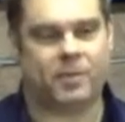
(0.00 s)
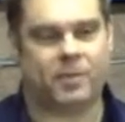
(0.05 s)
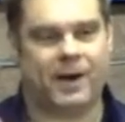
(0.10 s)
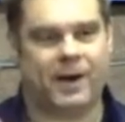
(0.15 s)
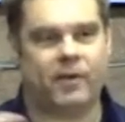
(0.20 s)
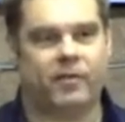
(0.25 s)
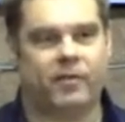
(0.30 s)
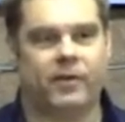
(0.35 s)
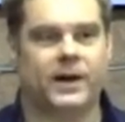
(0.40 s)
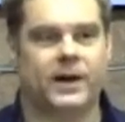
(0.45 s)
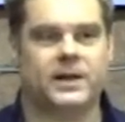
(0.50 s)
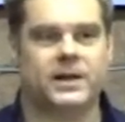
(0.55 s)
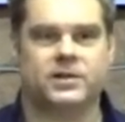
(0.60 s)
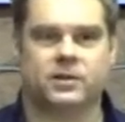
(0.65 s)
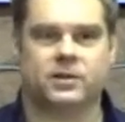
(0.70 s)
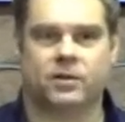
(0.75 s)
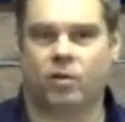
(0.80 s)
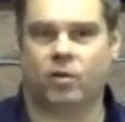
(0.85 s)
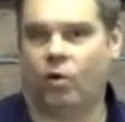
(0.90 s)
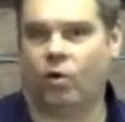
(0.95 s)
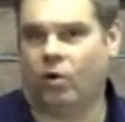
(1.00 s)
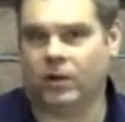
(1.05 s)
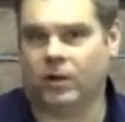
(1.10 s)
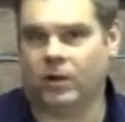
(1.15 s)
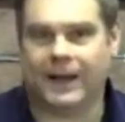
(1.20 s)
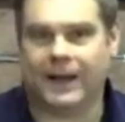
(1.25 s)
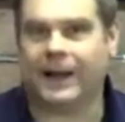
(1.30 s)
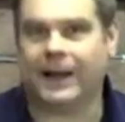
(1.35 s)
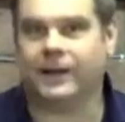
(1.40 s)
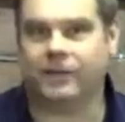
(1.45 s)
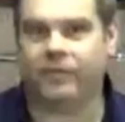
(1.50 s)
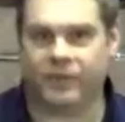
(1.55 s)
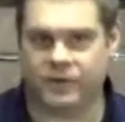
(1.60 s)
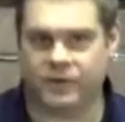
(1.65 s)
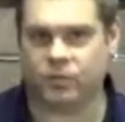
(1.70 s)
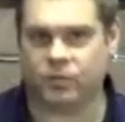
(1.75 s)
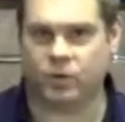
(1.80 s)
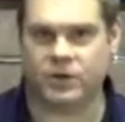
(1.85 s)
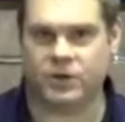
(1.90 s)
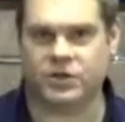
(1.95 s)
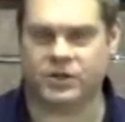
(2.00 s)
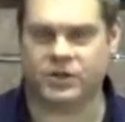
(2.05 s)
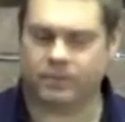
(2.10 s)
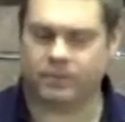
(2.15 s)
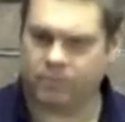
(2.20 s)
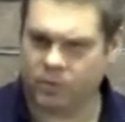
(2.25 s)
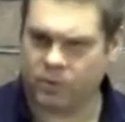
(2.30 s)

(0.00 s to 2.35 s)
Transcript: to paraphrase, all life is worship.